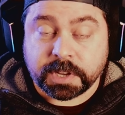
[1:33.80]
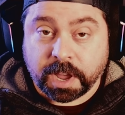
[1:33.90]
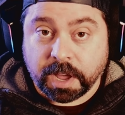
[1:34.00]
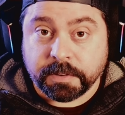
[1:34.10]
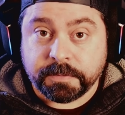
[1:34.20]

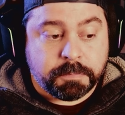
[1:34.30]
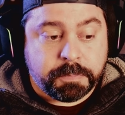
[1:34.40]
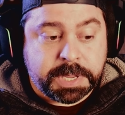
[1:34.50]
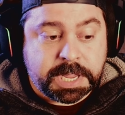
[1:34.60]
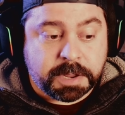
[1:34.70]
of
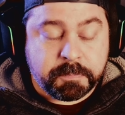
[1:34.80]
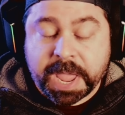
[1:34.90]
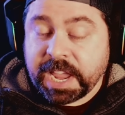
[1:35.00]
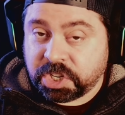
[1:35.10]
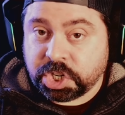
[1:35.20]
being
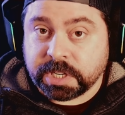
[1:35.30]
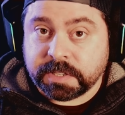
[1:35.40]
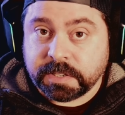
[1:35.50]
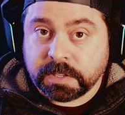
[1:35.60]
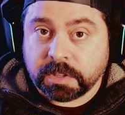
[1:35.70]

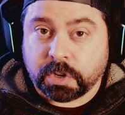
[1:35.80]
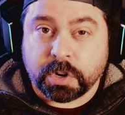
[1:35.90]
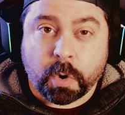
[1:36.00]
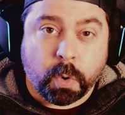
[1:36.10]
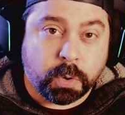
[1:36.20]
patient. They're
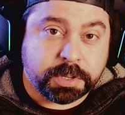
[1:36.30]
an older